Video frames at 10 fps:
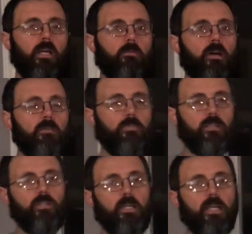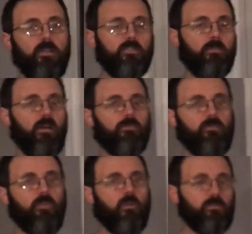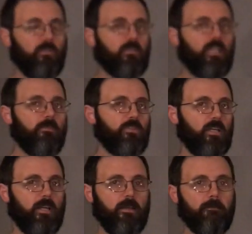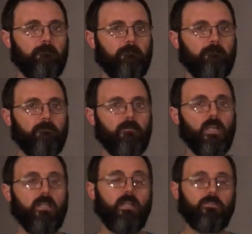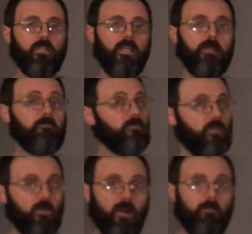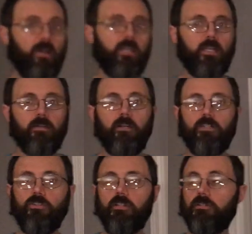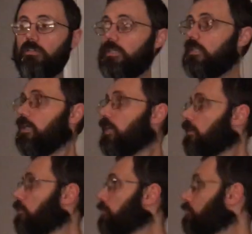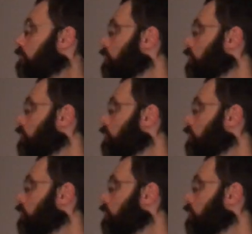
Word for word: Hey everybody, Big J Anderson Mountain View Farms. Little camera say hey. Hi. Now today, talk about painting. As you can see, this